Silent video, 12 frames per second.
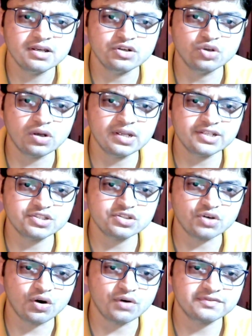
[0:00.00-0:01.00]
knowledge
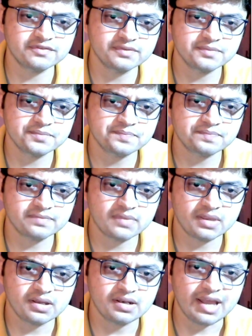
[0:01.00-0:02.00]
of
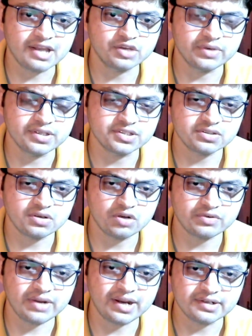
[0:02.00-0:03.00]
language.
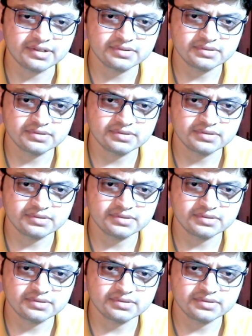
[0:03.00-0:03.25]
All right,